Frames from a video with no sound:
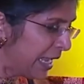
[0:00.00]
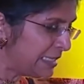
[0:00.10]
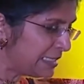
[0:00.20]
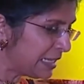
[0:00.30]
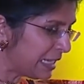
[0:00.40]

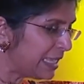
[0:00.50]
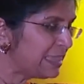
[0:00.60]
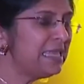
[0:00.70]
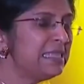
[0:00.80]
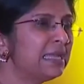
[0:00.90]
And
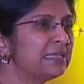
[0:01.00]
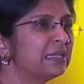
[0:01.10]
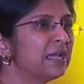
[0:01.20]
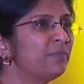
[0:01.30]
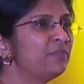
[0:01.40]
I think
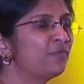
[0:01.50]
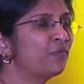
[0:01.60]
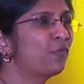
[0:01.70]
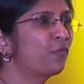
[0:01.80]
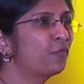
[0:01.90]
that comes
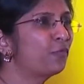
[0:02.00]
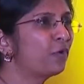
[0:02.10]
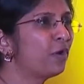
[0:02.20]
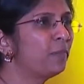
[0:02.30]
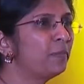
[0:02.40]

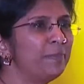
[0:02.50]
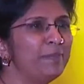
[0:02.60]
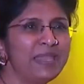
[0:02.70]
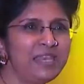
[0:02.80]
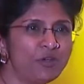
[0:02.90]

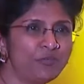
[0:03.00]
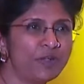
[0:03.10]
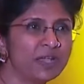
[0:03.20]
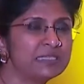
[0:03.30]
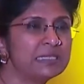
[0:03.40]
from many
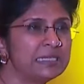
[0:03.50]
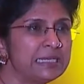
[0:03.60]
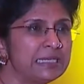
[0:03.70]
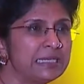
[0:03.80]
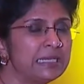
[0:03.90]
of us,
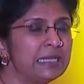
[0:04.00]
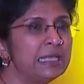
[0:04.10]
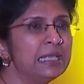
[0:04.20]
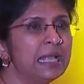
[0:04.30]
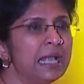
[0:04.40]

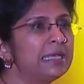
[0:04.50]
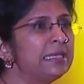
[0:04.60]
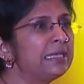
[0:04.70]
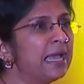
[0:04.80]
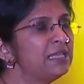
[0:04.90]
really,
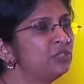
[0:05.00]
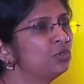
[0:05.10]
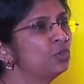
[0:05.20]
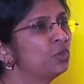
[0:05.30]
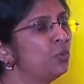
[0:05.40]
and it has
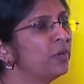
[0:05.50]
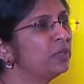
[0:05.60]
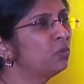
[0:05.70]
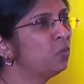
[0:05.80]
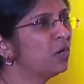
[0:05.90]
to do
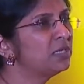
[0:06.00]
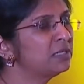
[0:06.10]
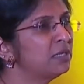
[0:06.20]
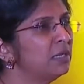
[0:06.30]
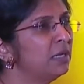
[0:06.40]
with
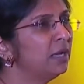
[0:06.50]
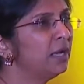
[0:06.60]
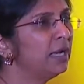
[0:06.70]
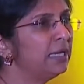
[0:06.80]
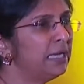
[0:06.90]
what
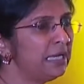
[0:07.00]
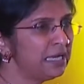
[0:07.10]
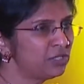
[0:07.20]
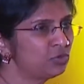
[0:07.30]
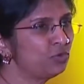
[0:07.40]
he
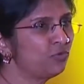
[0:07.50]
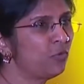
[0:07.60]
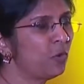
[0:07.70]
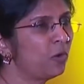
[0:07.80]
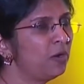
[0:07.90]
has stood
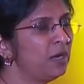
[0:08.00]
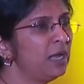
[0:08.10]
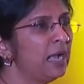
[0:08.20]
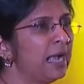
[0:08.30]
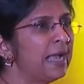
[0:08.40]
for
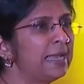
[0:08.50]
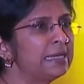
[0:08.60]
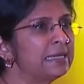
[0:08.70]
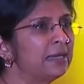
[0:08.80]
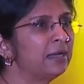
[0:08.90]

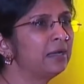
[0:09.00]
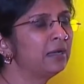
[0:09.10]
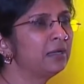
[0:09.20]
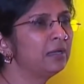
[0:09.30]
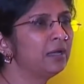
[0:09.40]
and
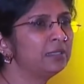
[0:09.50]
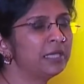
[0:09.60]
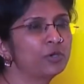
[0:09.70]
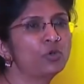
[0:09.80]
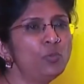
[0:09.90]

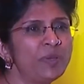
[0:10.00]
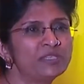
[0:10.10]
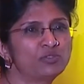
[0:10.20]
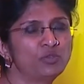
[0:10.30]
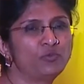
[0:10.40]
their group
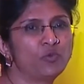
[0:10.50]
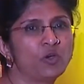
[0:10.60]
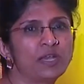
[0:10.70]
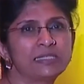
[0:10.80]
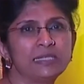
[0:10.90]
has stood
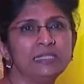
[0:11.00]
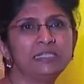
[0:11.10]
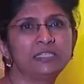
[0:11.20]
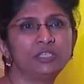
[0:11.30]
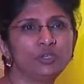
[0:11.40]
for as an
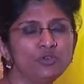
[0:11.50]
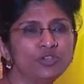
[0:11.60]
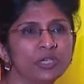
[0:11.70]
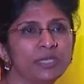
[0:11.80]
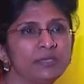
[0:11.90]

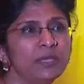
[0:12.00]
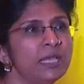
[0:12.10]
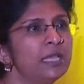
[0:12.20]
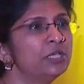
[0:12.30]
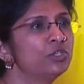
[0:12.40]
institution
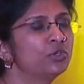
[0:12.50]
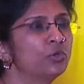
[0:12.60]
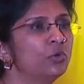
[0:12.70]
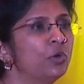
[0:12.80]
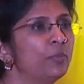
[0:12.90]

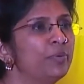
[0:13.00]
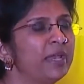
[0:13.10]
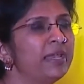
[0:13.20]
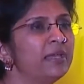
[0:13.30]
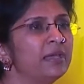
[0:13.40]
to
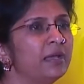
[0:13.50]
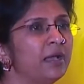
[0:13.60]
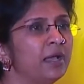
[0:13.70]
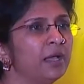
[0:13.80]
bring